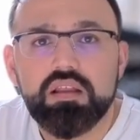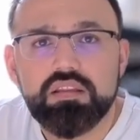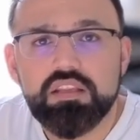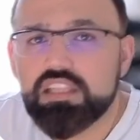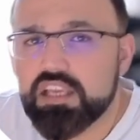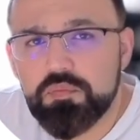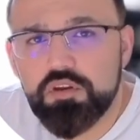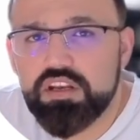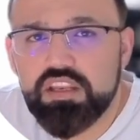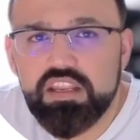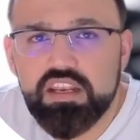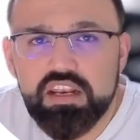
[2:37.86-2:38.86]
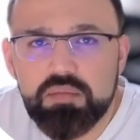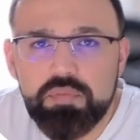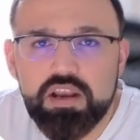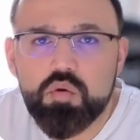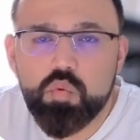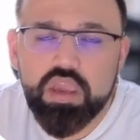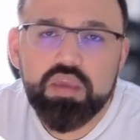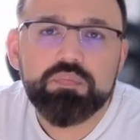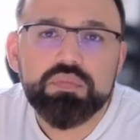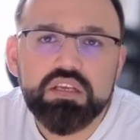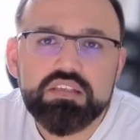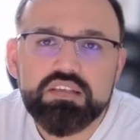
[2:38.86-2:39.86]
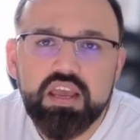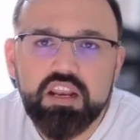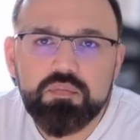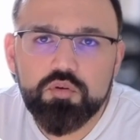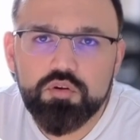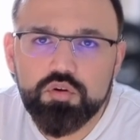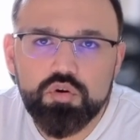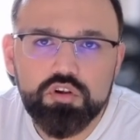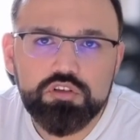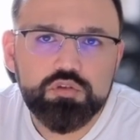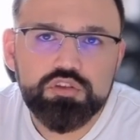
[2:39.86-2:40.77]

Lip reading: The community needed a better way, a standard protocol to